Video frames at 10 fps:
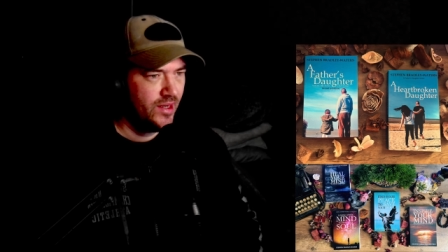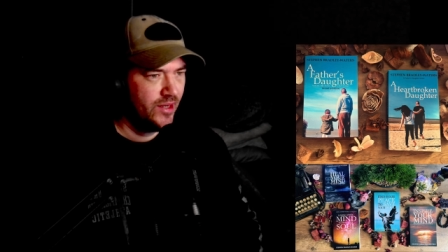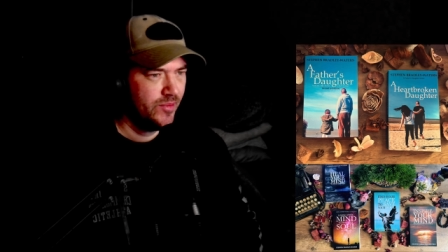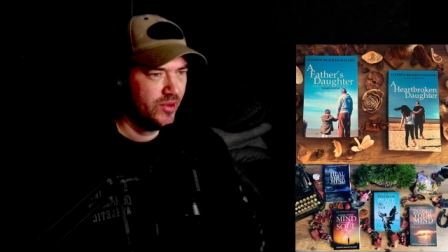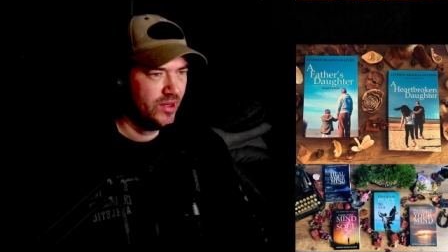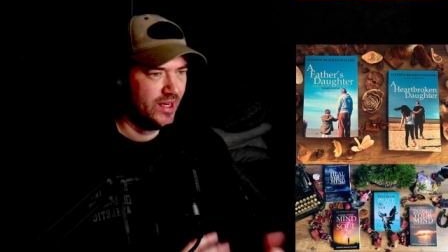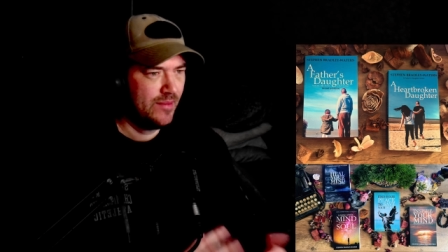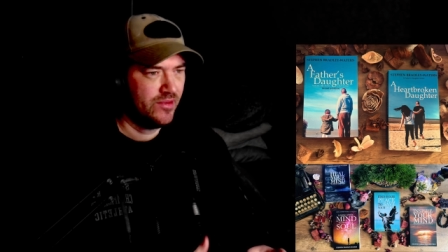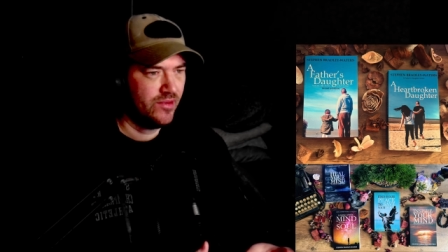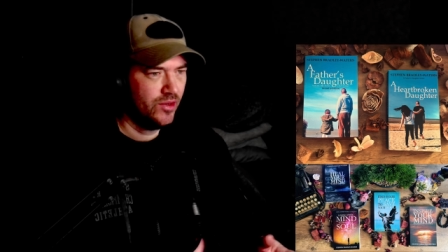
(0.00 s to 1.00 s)
I don't want to put
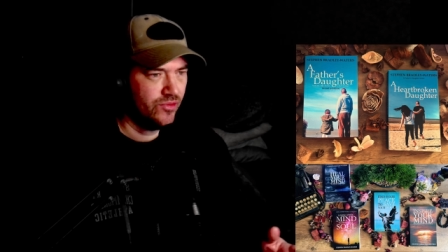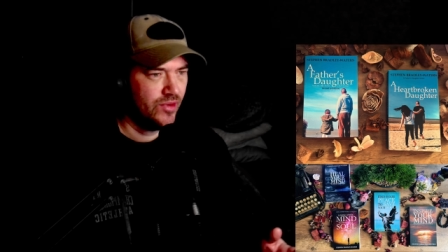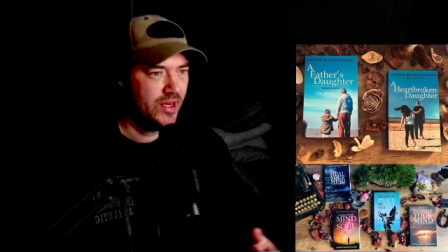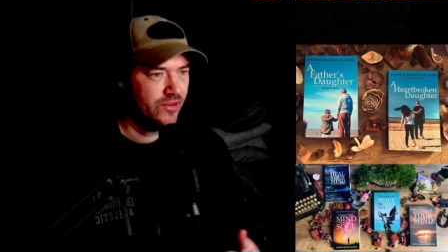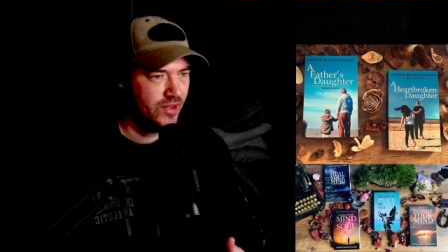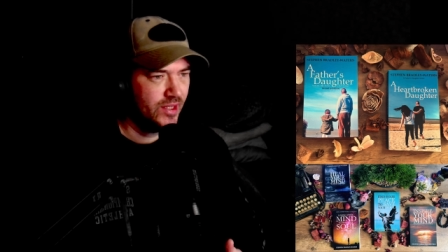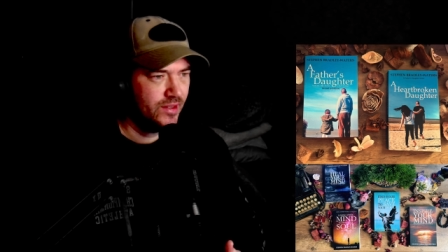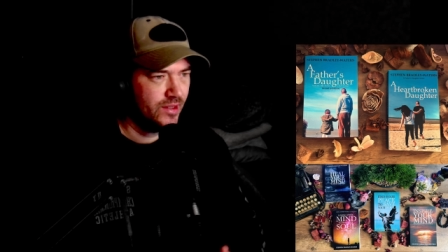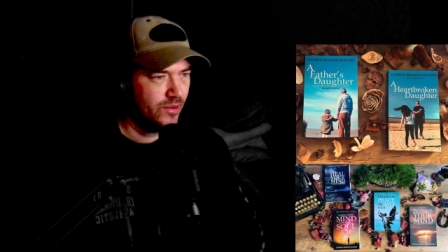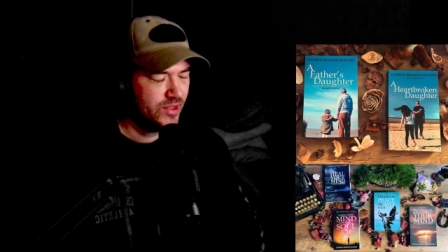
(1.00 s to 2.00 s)
glamour over
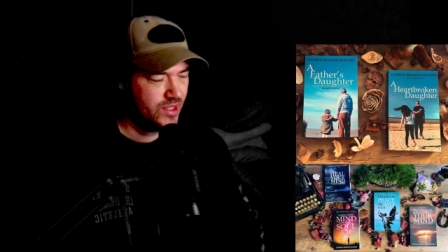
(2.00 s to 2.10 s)
anything, you know.